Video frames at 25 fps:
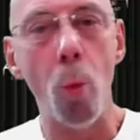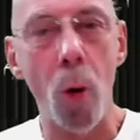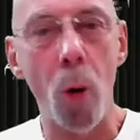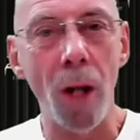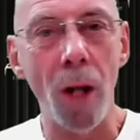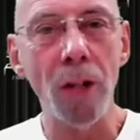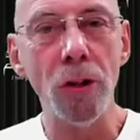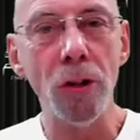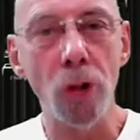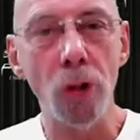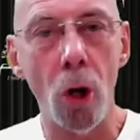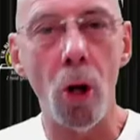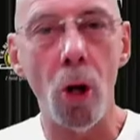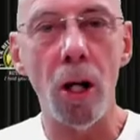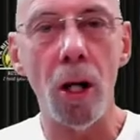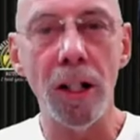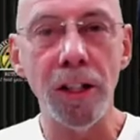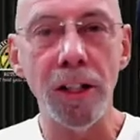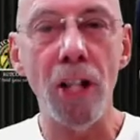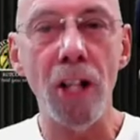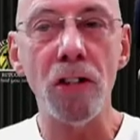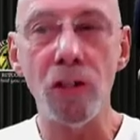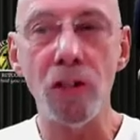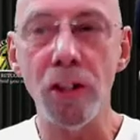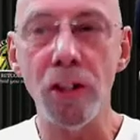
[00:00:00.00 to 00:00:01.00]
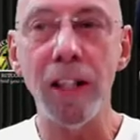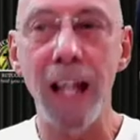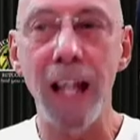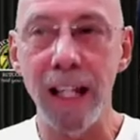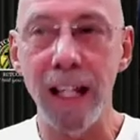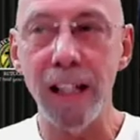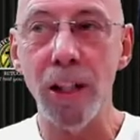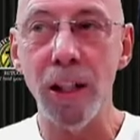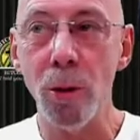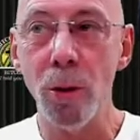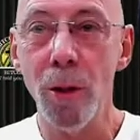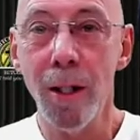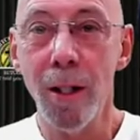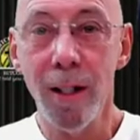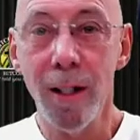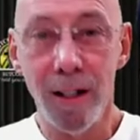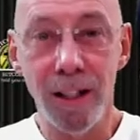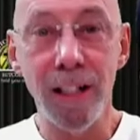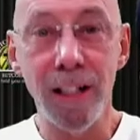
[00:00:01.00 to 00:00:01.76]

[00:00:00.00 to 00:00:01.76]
$1 doesn't get you